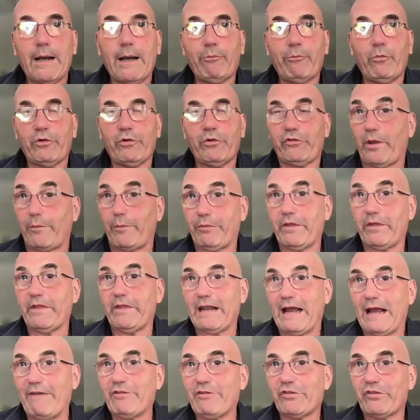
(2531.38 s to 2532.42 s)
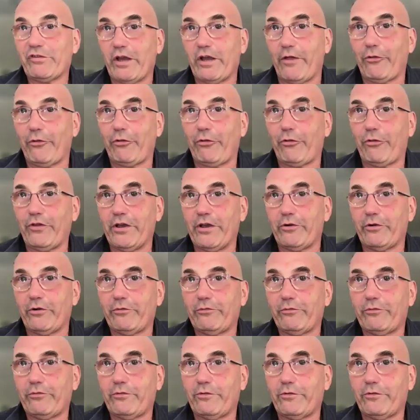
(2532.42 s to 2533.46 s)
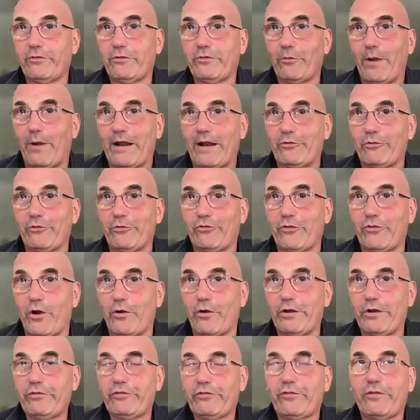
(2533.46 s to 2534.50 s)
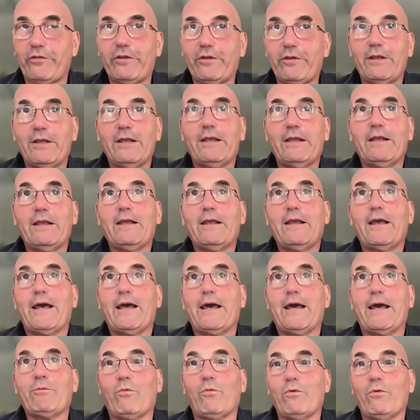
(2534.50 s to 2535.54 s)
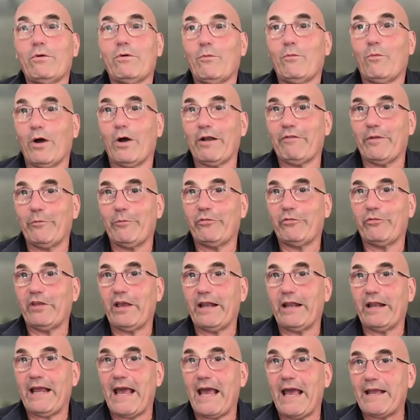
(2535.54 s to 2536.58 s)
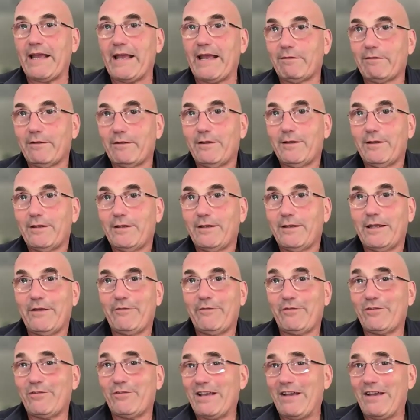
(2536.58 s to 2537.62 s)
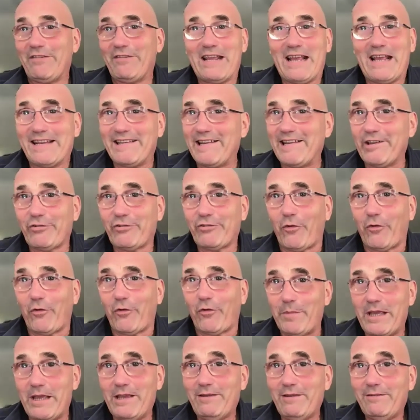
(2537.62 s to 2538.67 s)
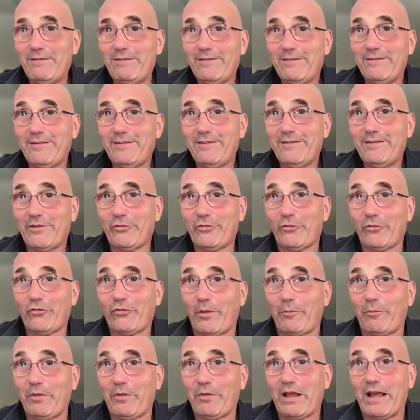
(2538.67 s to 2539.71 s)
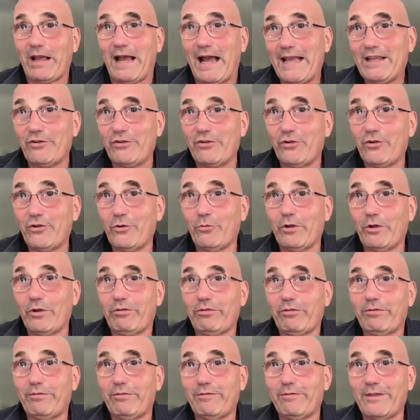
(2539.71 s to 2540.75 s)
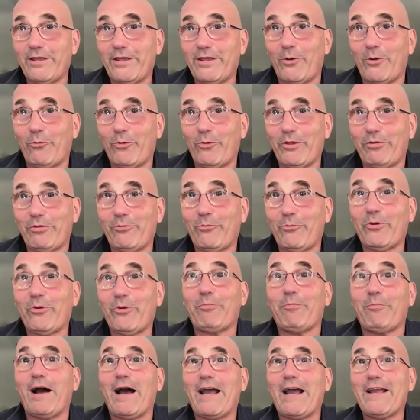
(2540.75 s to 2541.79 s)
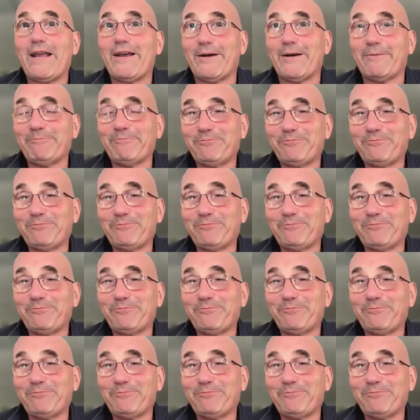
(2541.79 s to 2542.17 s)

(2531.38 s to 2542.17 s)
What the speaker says: was something that obviously other theater directors noticed, and one of them said, "Hey, do you have any ideas for me? Is there something I can do with my